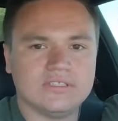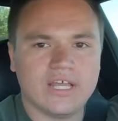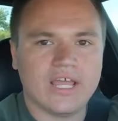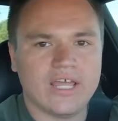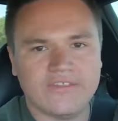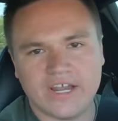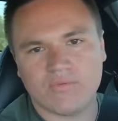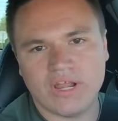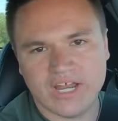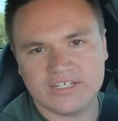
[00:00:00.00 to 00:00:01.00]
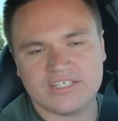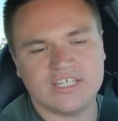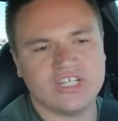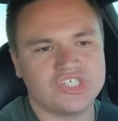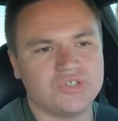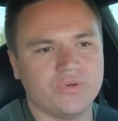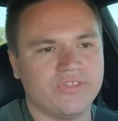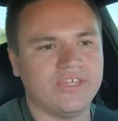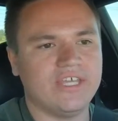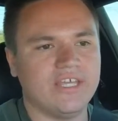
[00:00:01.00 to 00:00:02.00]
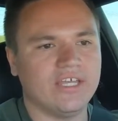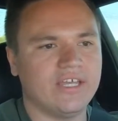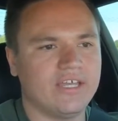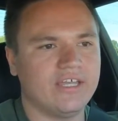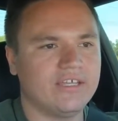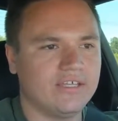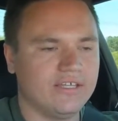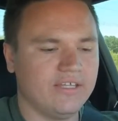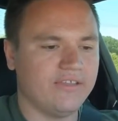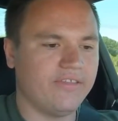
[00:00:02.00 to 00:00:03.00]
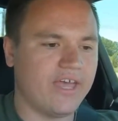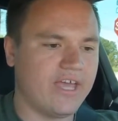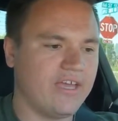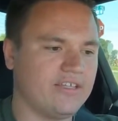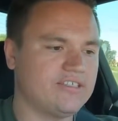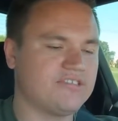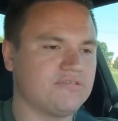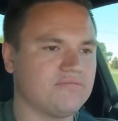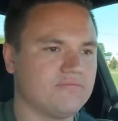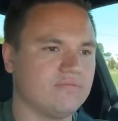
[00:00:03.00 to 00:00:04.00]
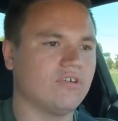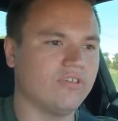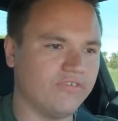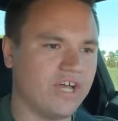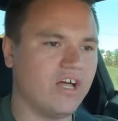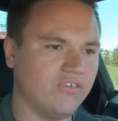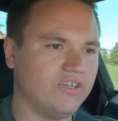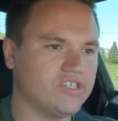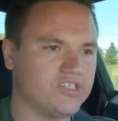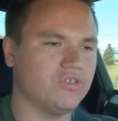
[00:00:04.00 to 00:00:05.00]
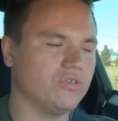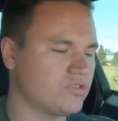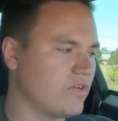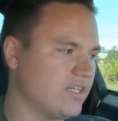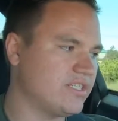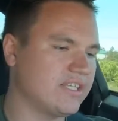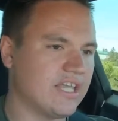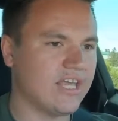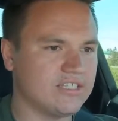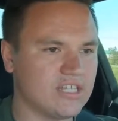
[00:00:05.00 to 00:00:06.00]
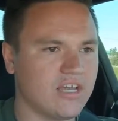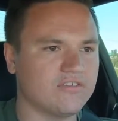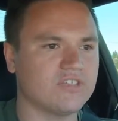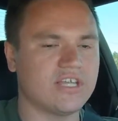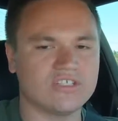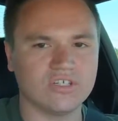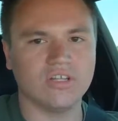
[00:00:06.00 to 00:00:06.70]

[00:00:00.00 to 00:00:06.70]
And then I ran into the issue with the heads, or the valve issue, so I had to take the heads off, so that took